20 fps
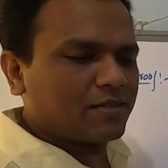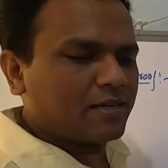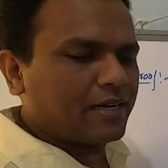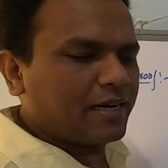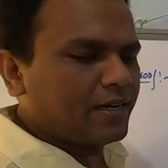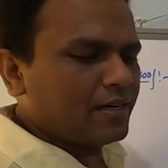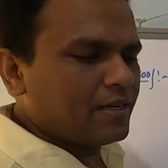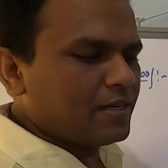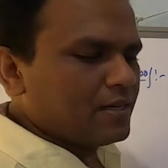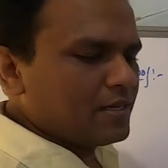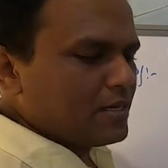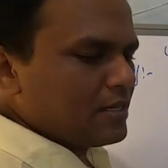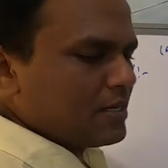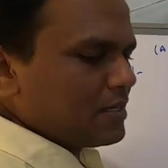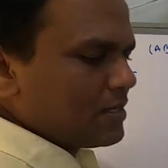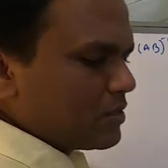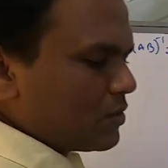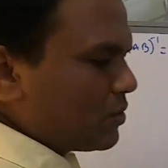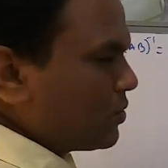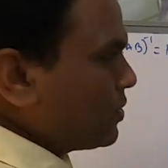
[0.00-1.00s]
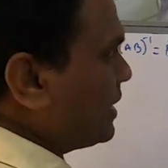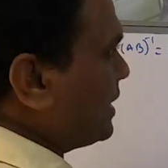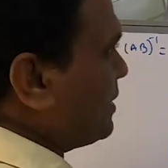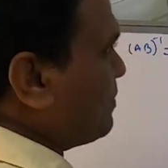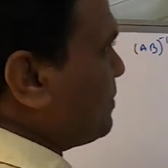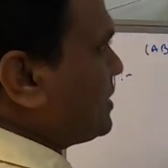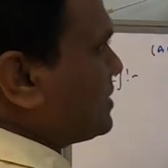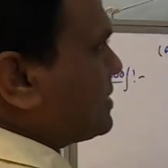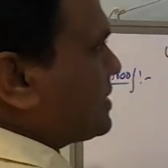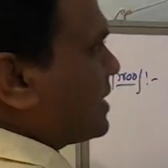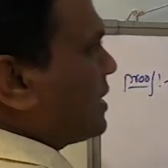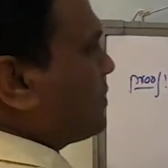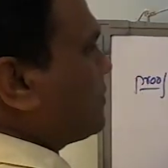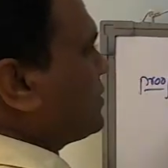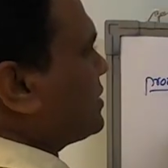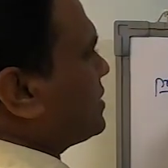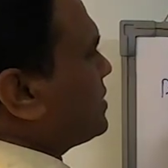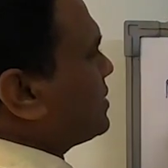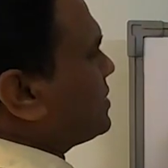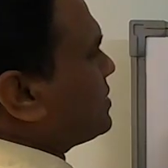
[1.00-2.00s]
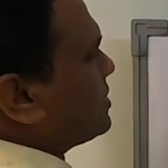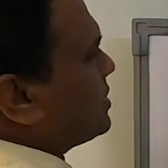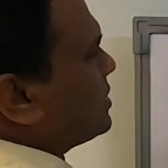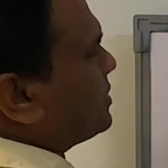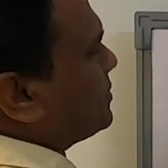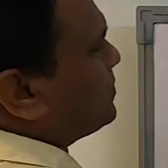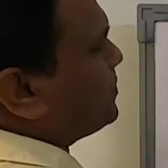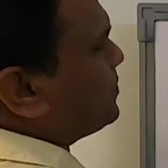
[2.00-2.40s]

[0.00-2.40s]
right? So let me start with this.